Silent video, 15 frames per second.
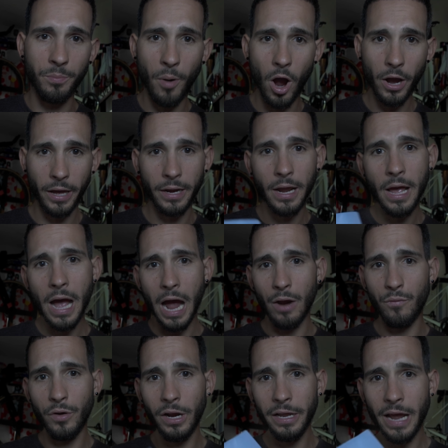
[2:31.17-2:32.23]
your pocket. I
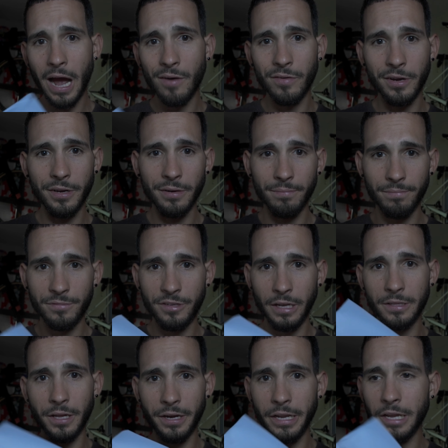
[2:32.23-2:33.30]
really haven't
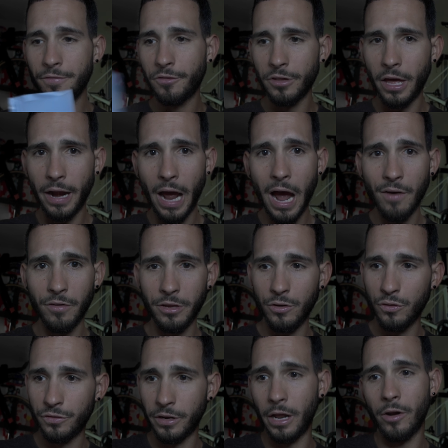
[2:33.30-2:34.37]
seen the need for that. I haven't
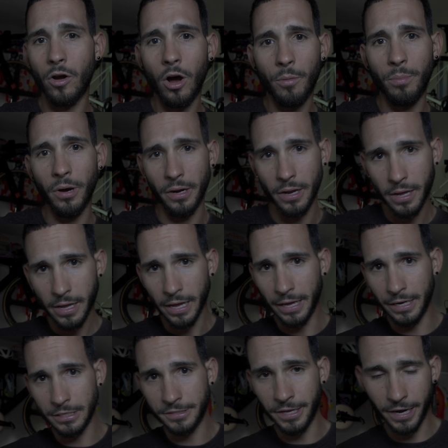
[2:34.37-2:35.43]
used it at all, but
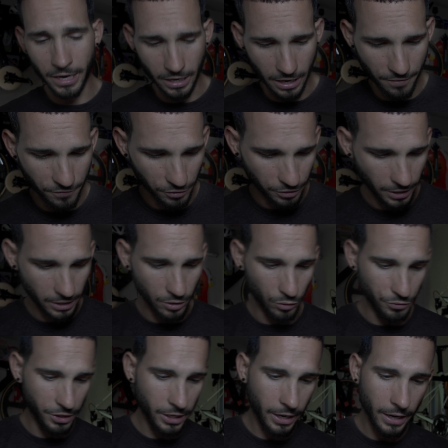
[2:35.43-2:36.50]
it is there if you think
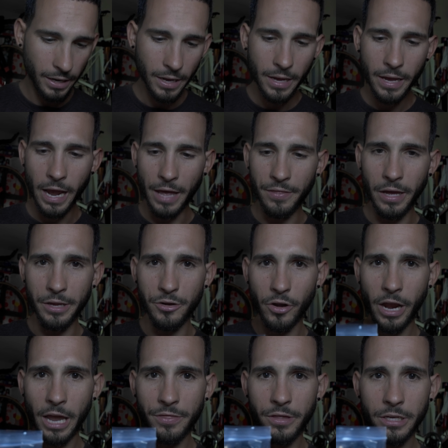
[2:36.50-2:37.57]
you'll need it. And then
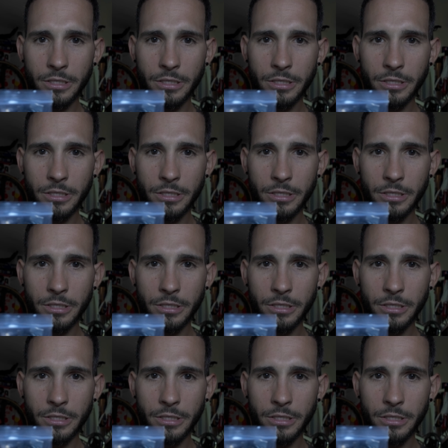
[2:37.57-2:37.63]
you get